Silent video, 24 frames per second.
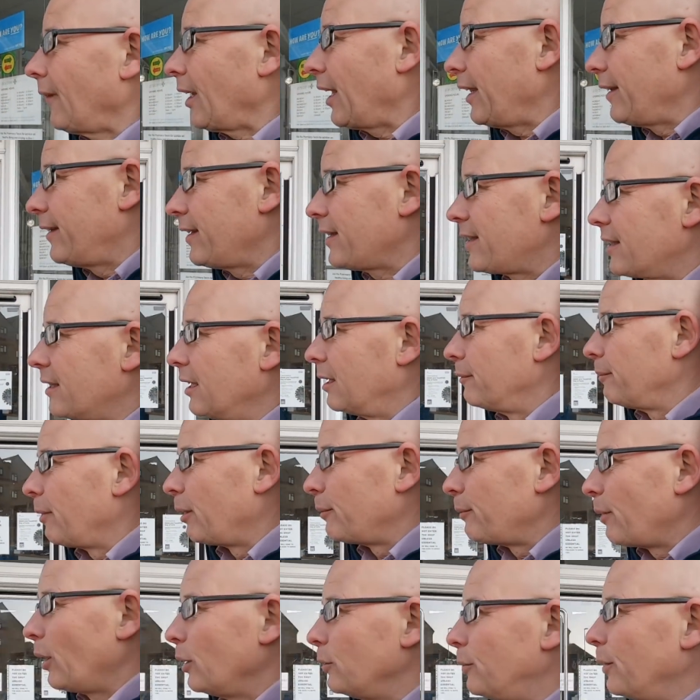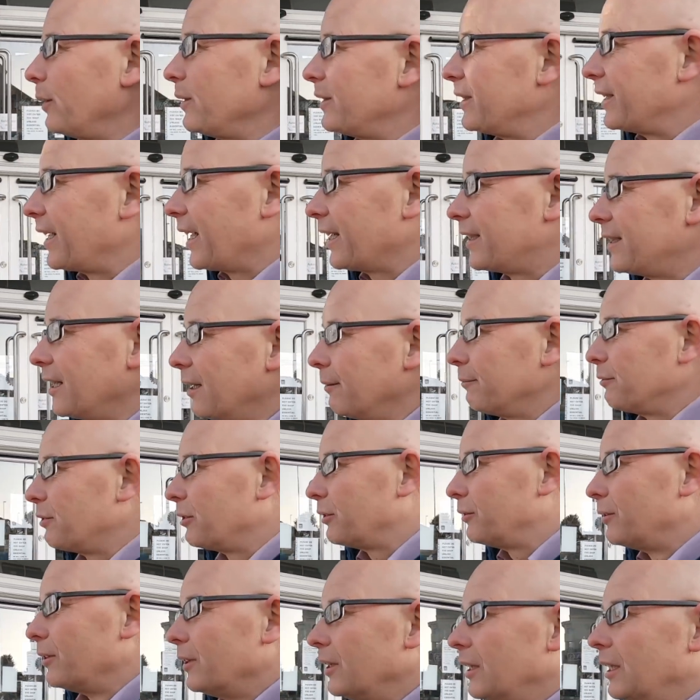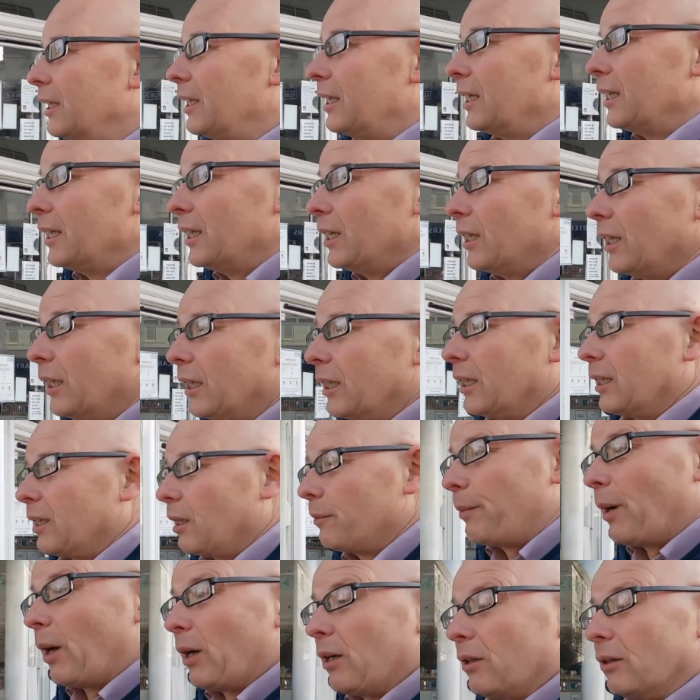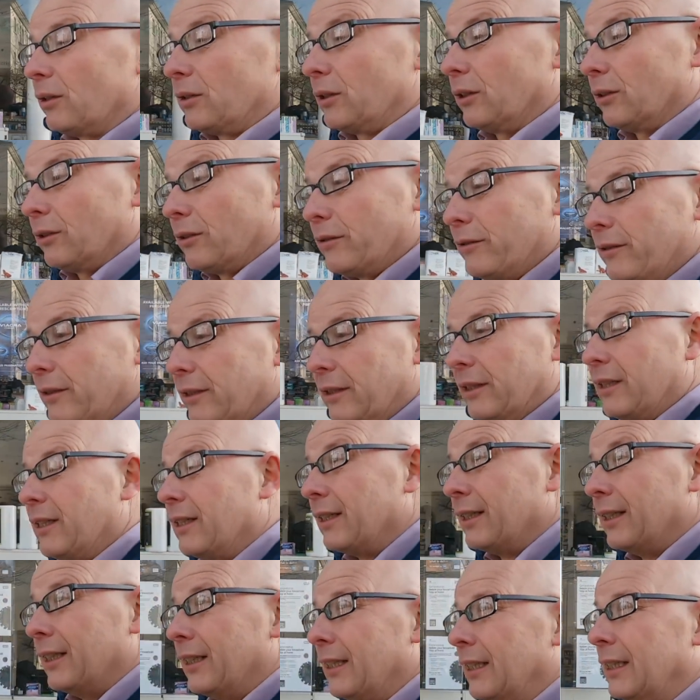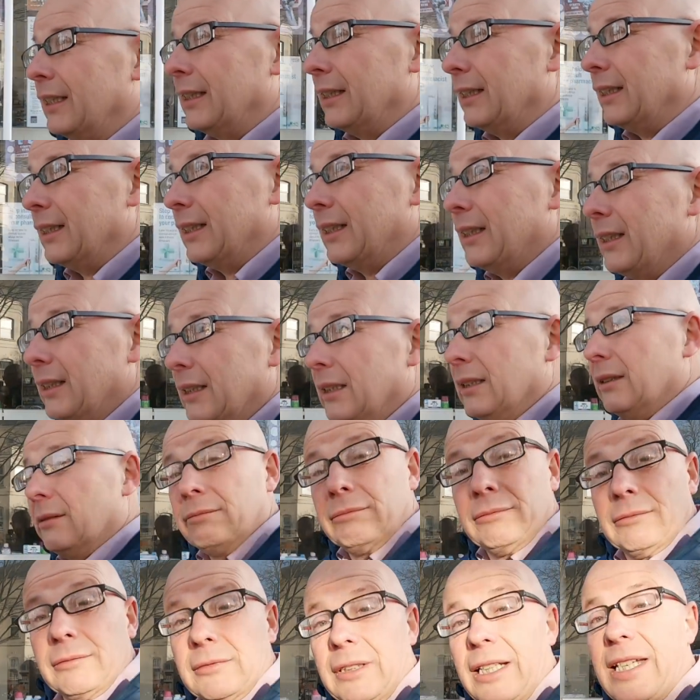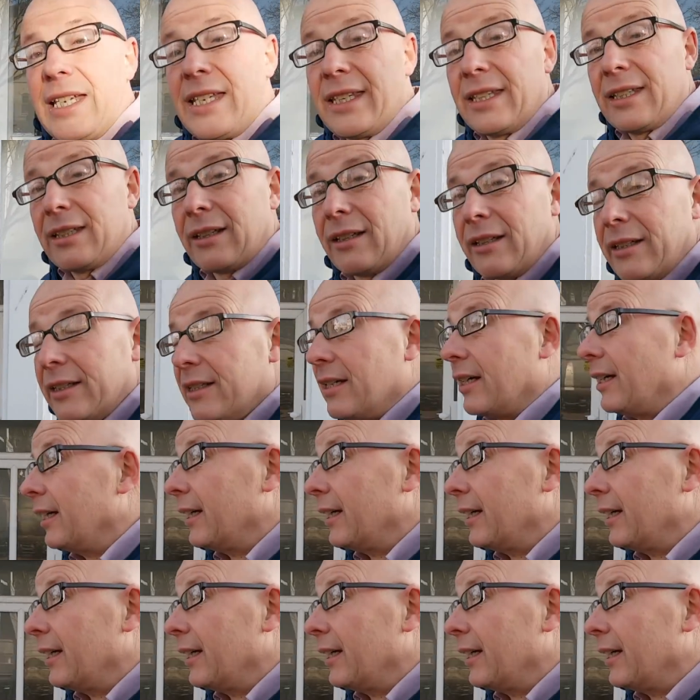This time I'm hoping to get up to a park on the east side.